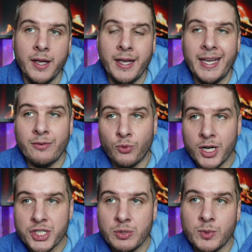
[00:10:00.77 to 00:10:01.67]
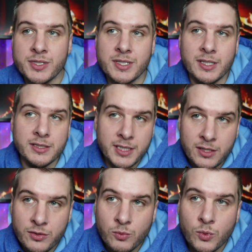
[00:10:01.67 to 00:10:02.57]
If Russia wants to
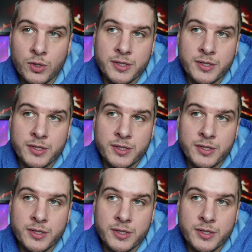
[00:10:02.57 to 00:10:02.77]
continue the war to